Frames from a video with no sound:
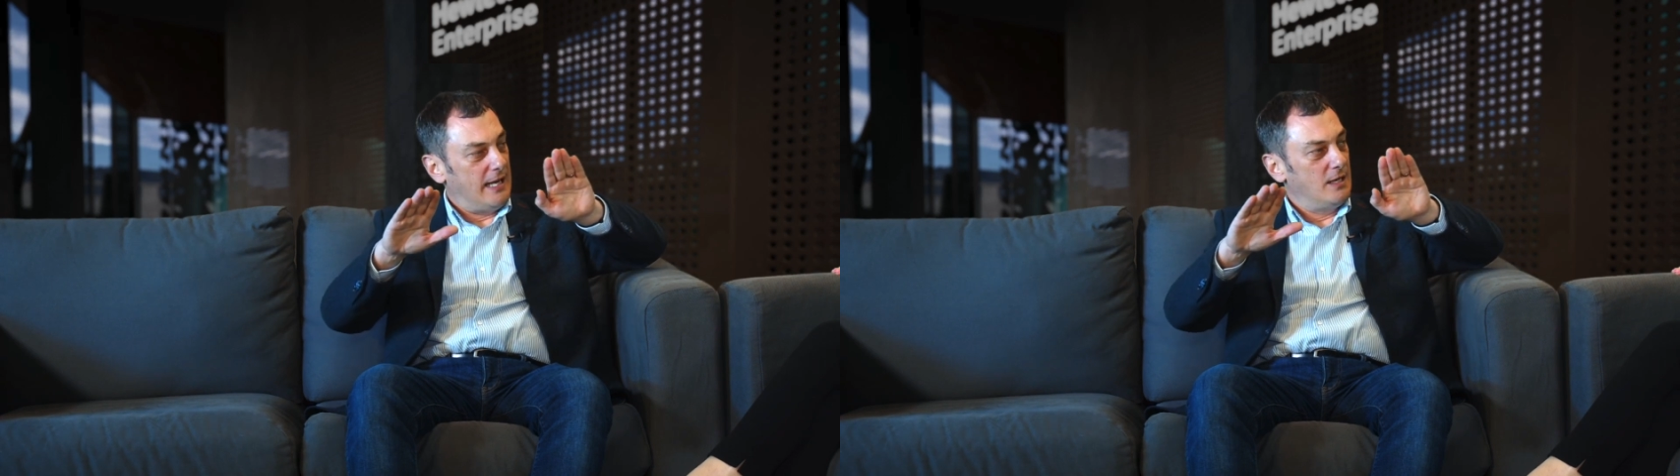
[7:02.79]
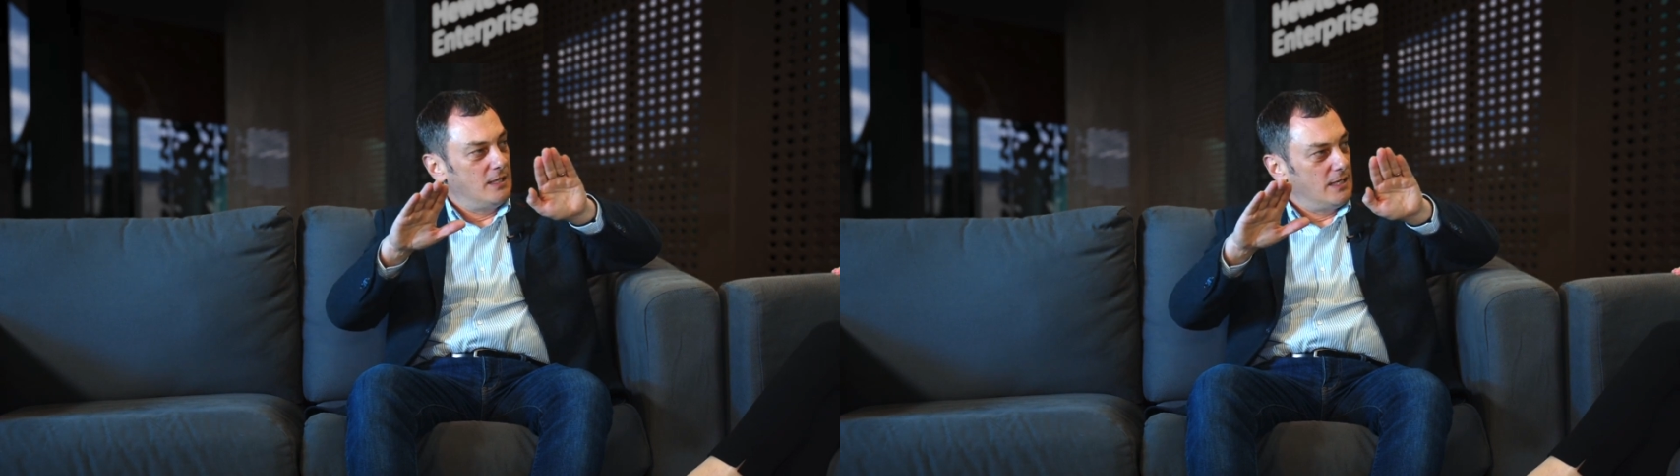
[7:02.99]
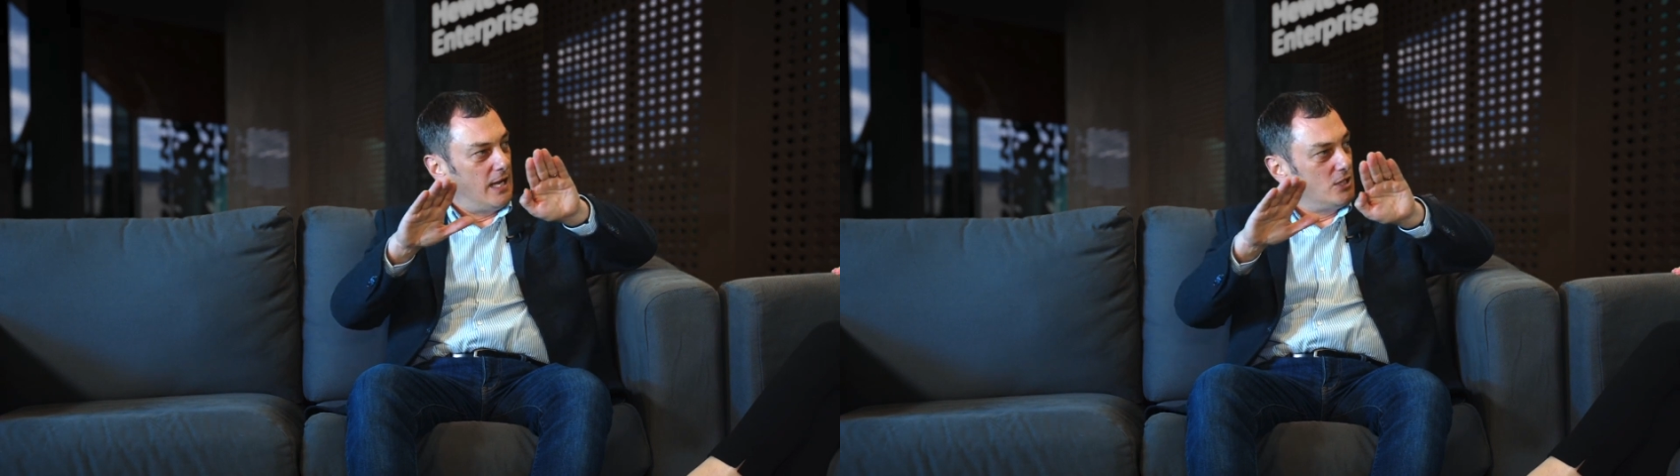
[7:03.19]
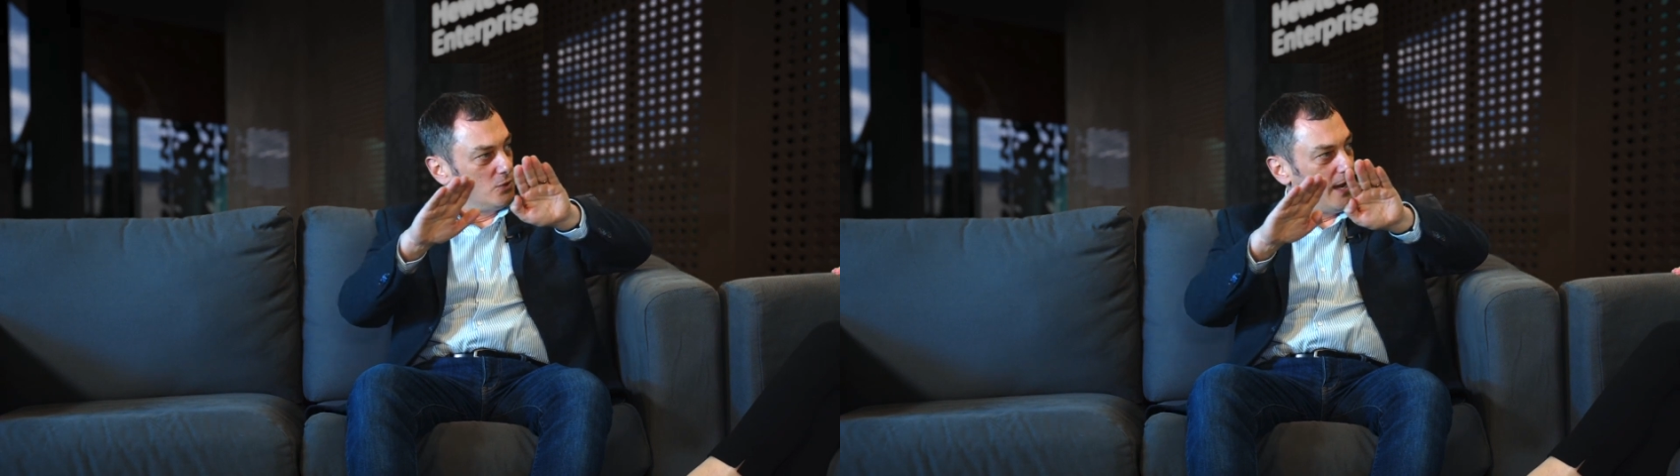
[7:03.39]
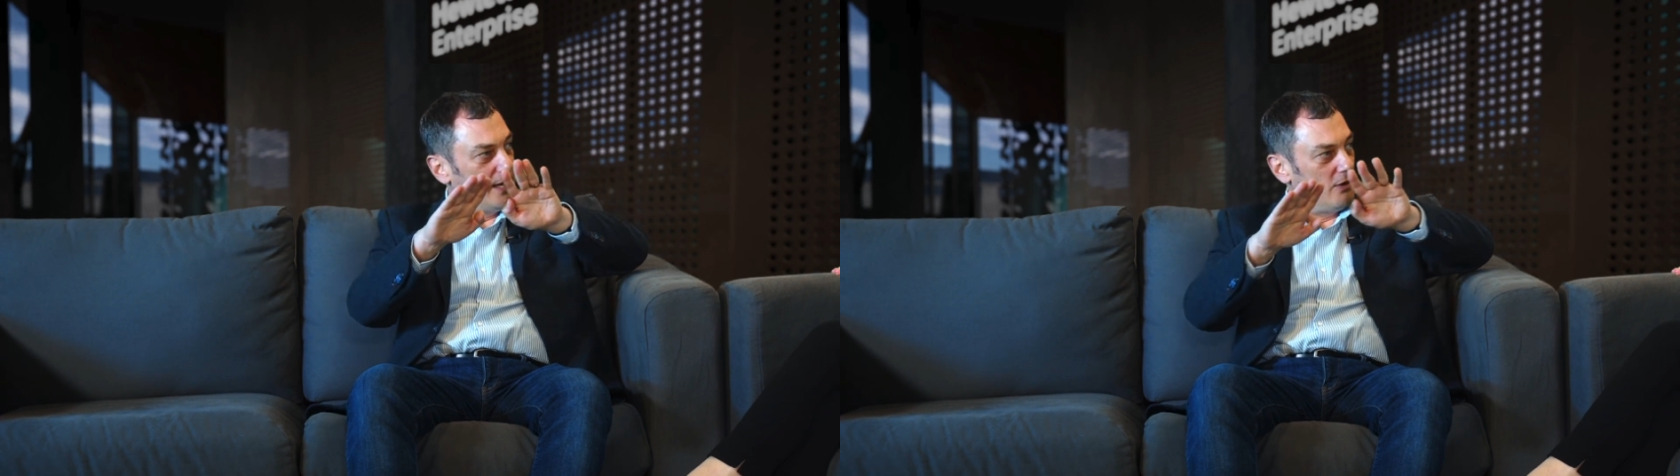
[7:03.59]

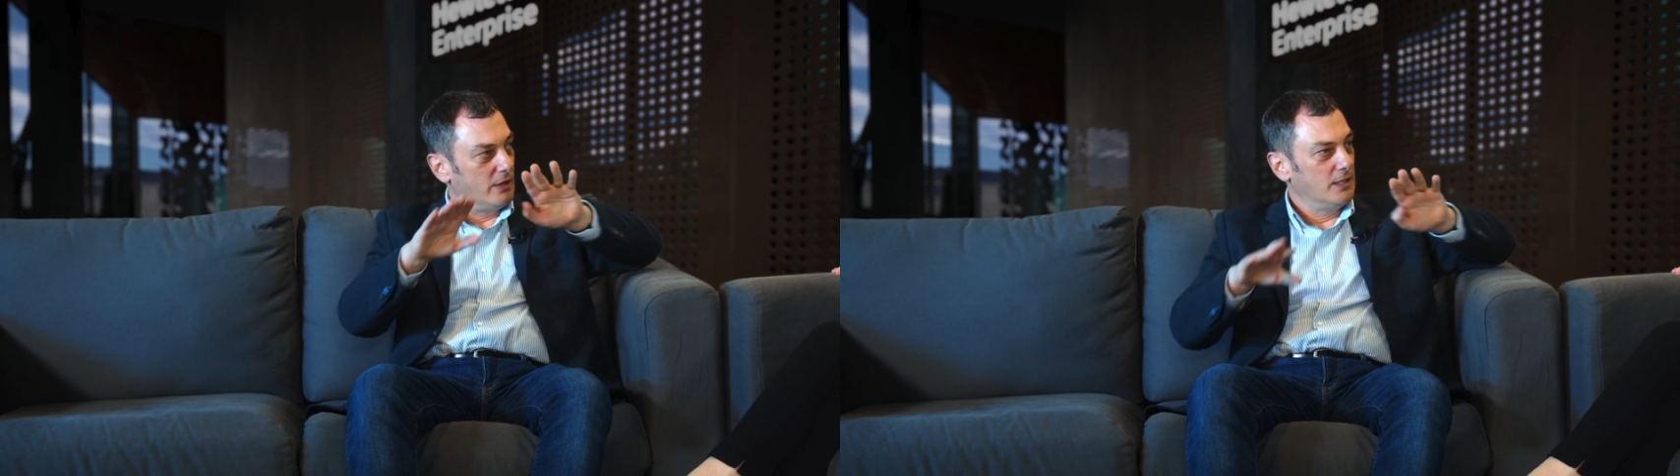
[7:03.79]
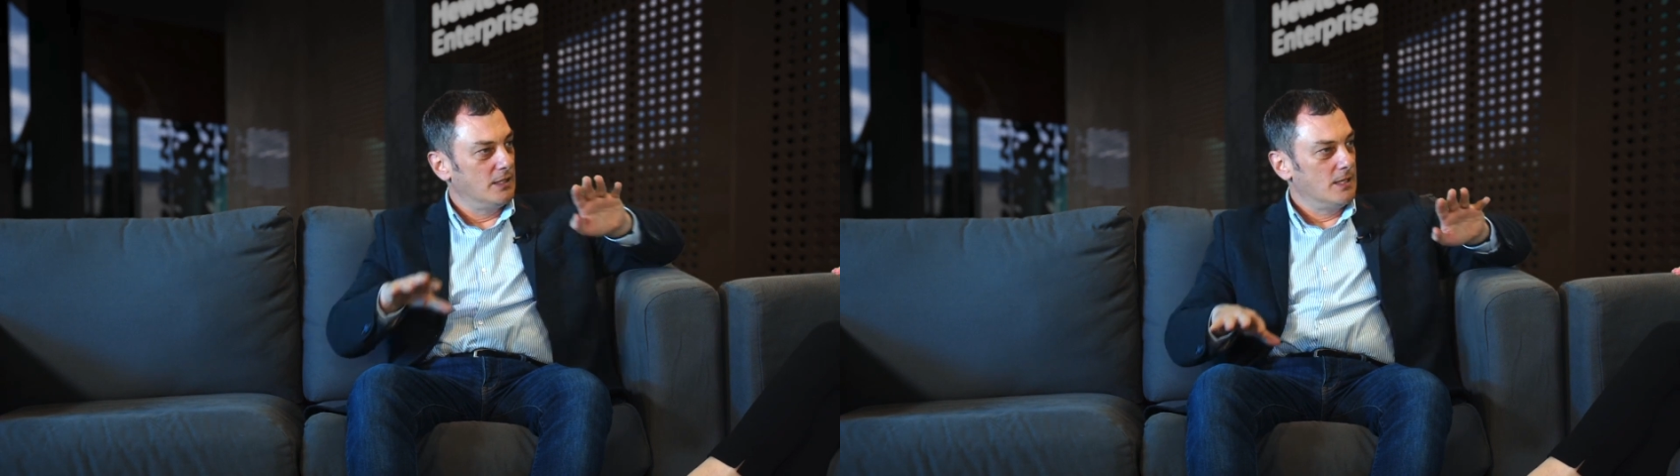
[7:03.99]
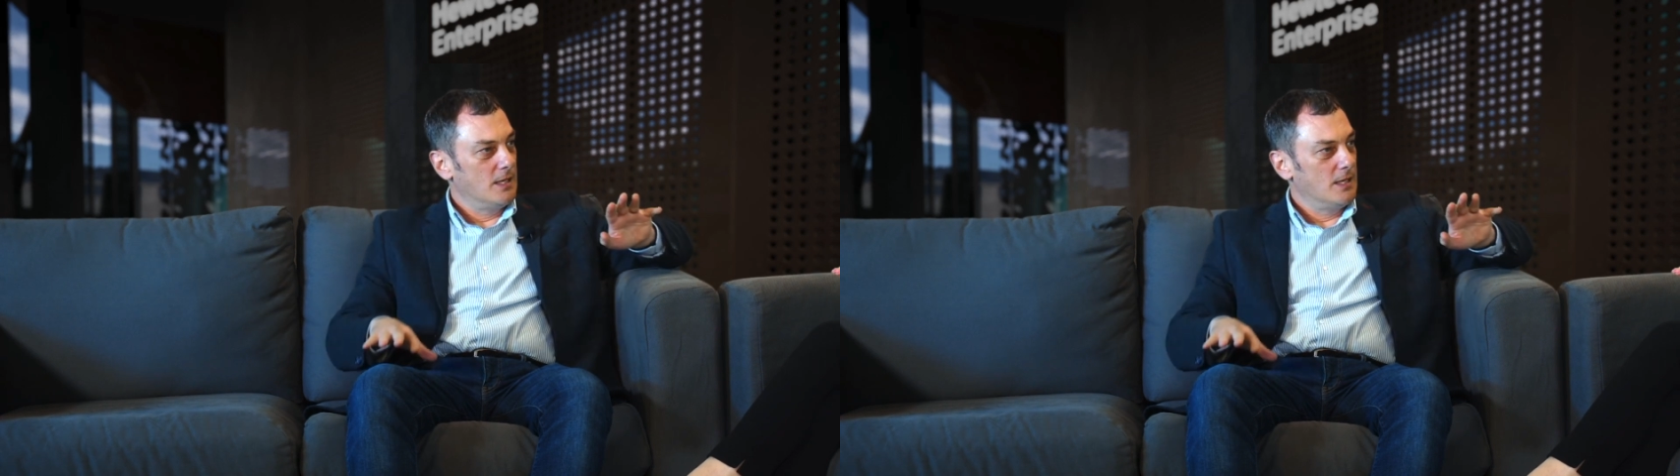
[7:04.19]
into AI.